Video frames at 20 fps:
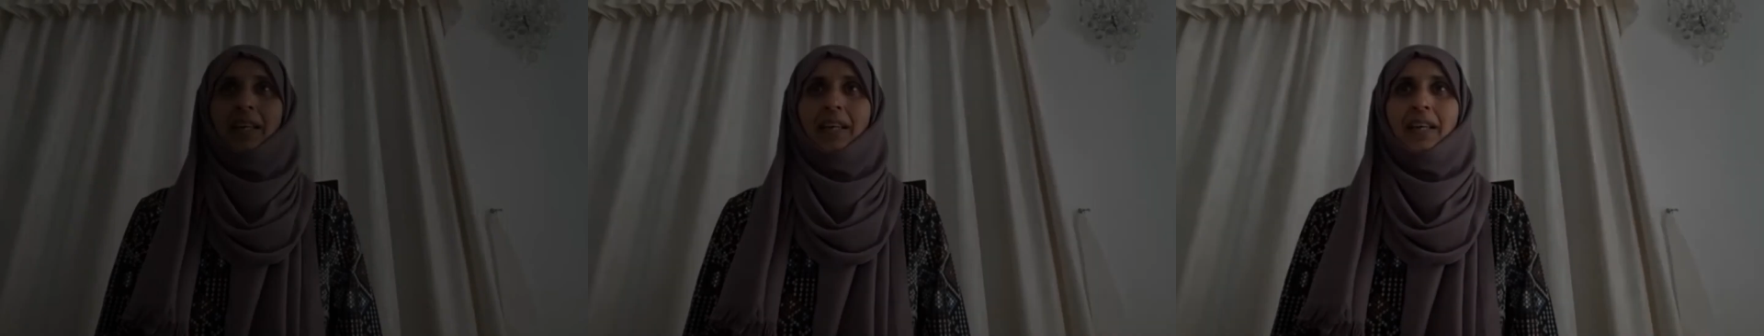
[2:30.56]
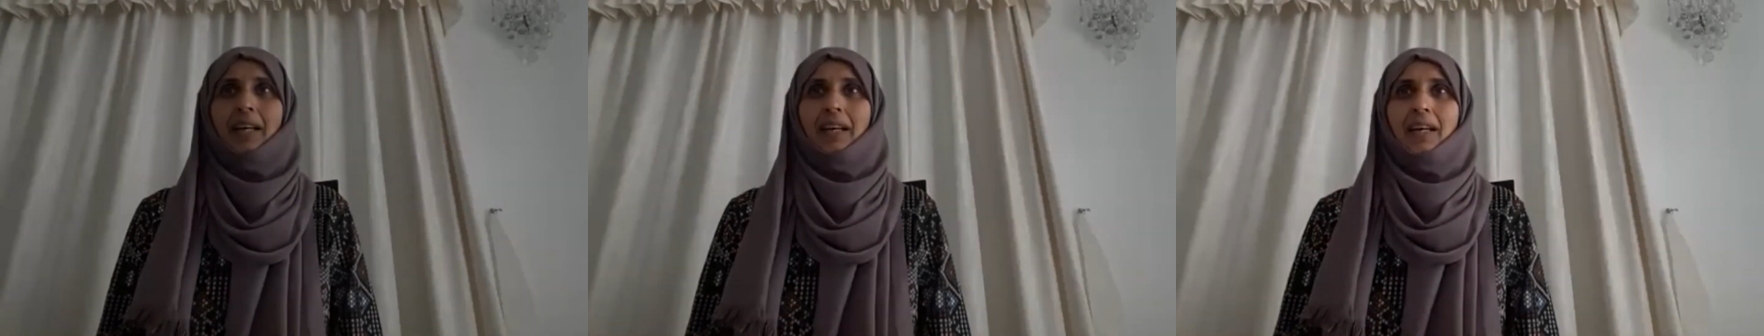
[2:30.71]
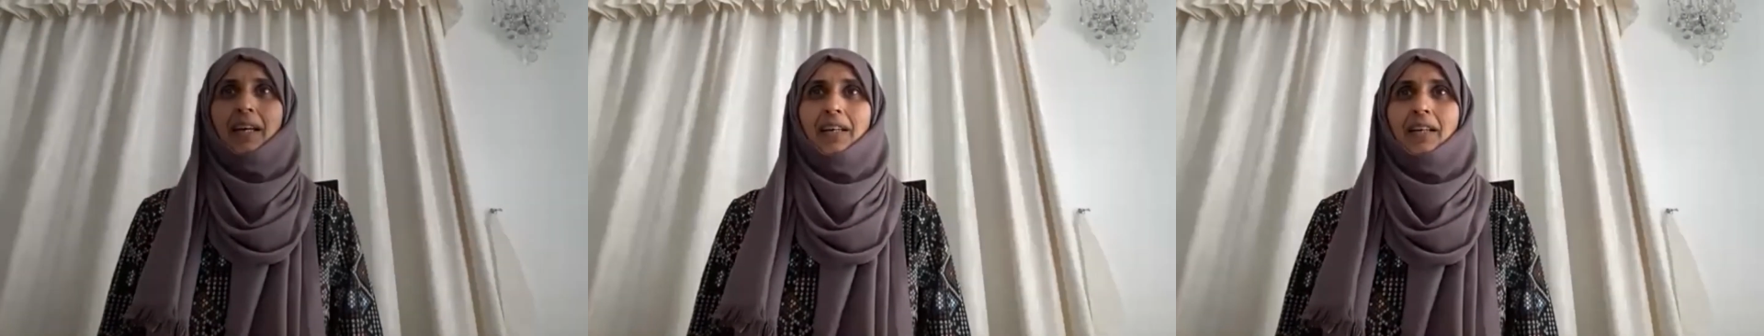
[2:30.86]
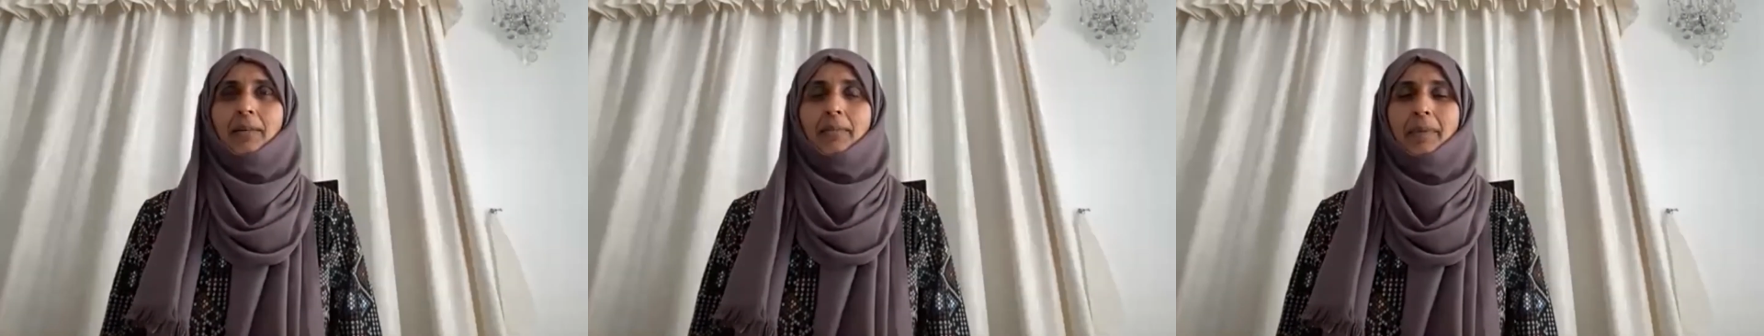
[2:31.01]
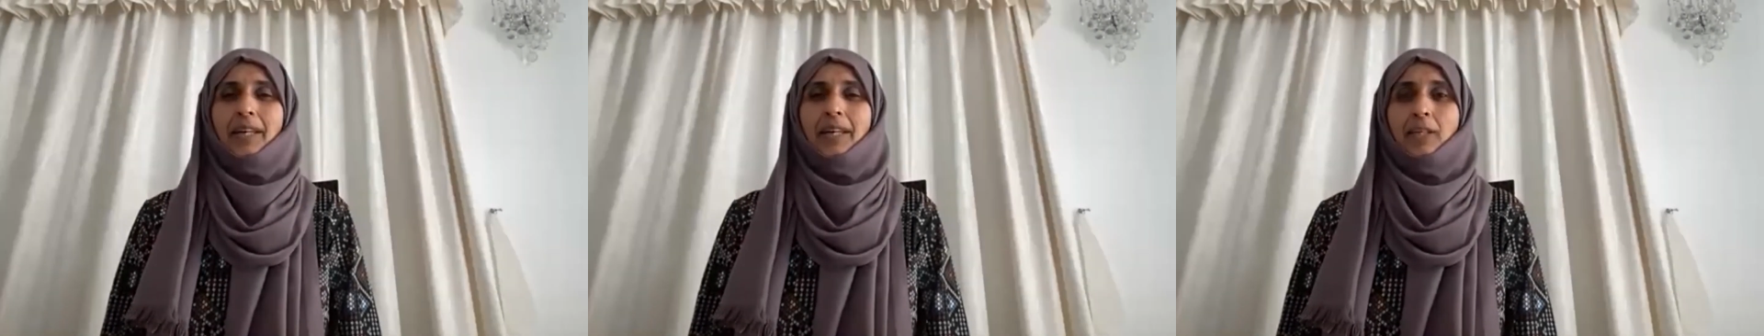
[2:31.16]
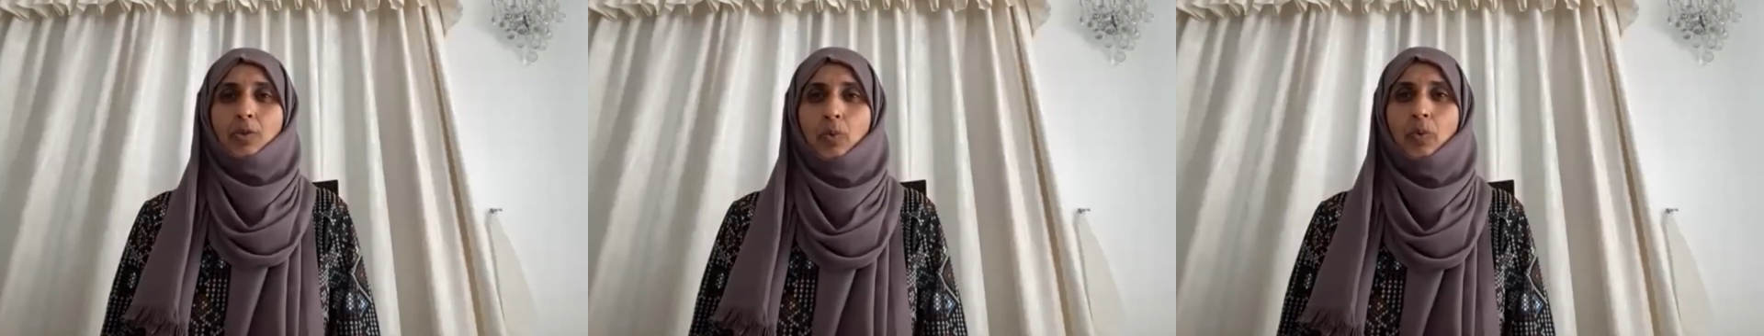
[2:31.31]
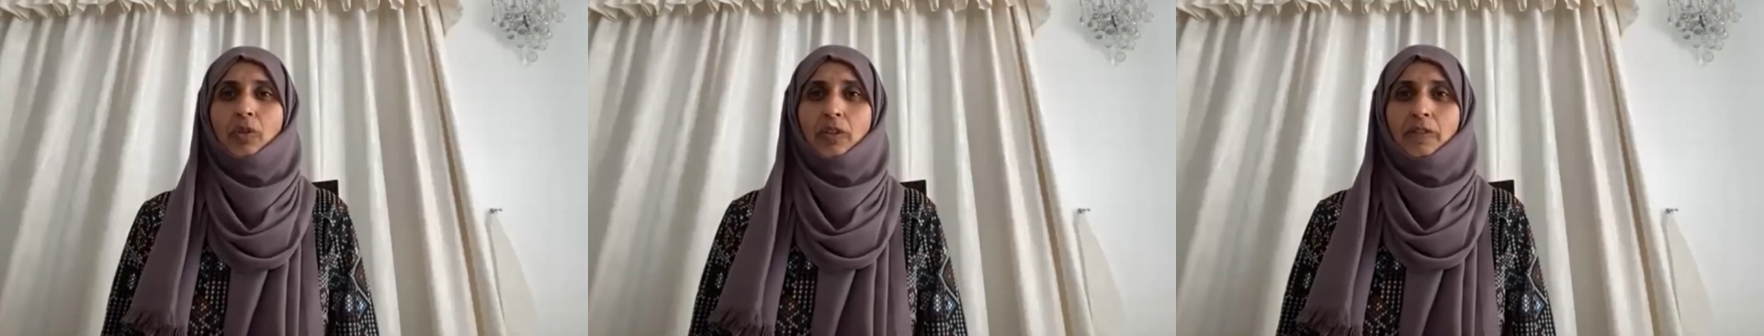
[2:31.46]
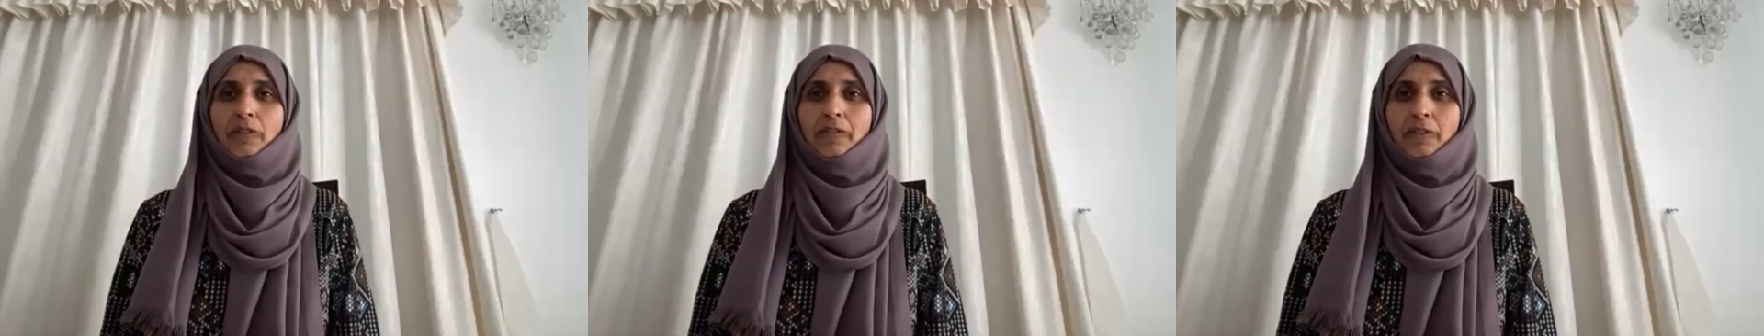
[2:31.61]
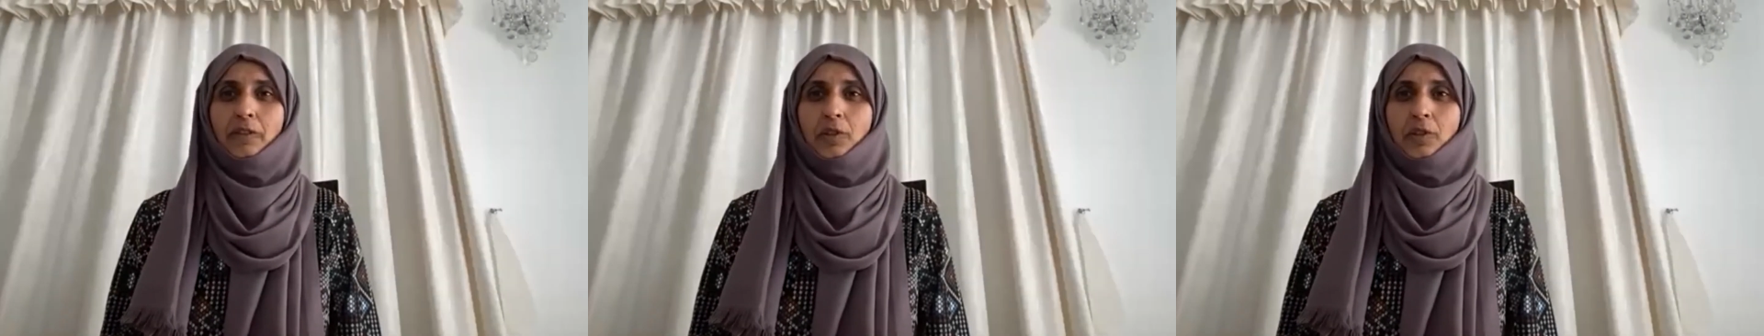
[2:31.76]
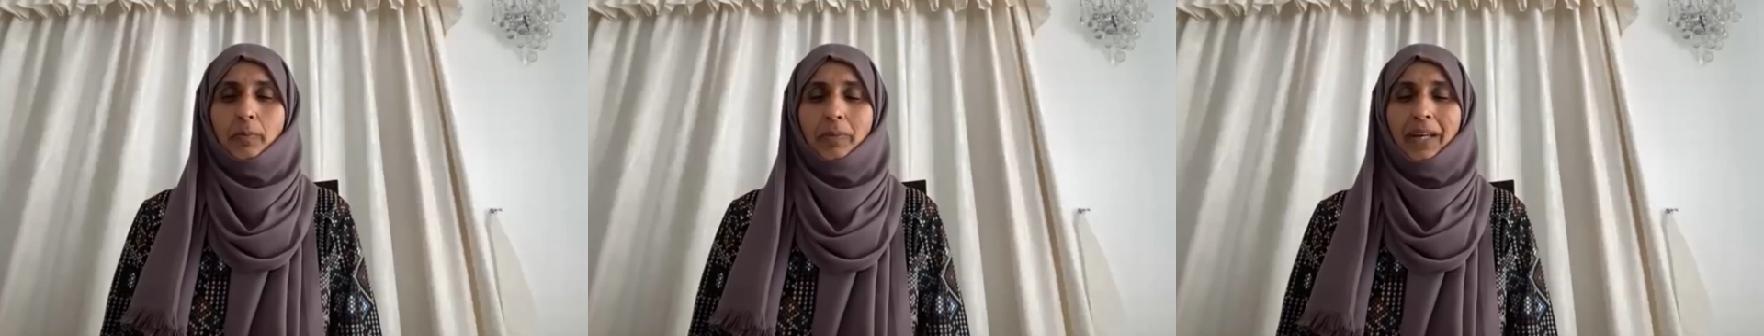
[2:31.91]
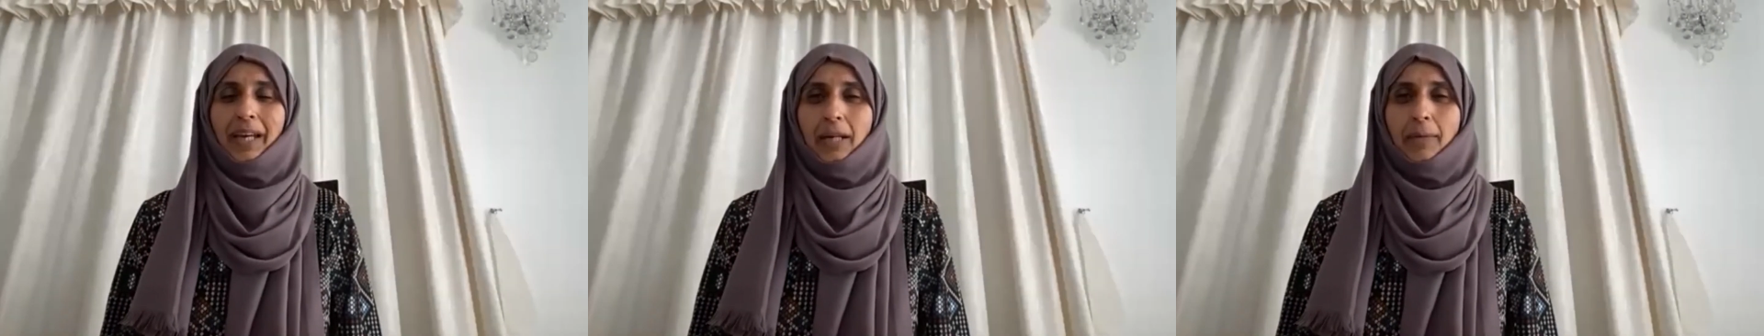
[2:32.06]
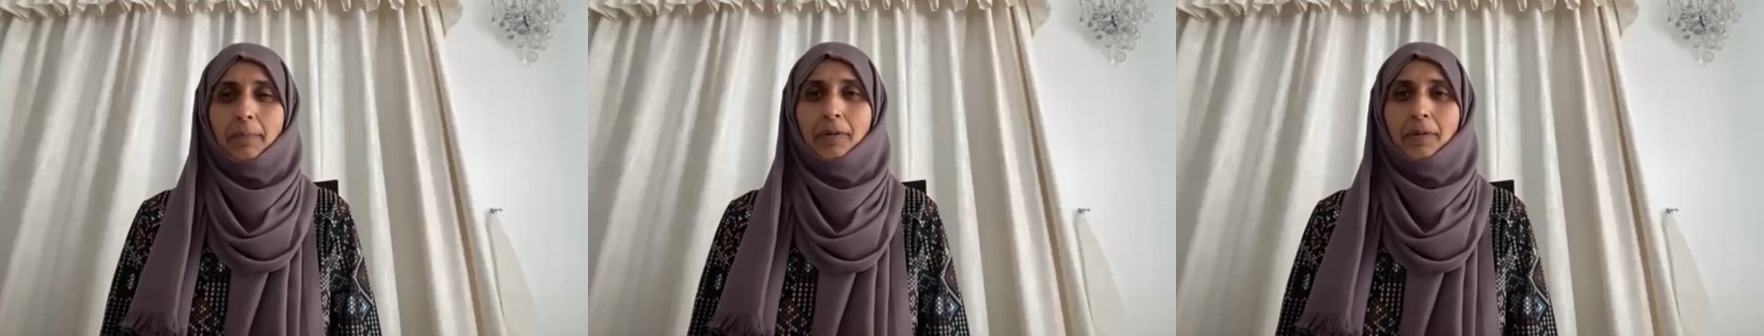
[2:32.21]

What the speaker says: It's wonderful to be able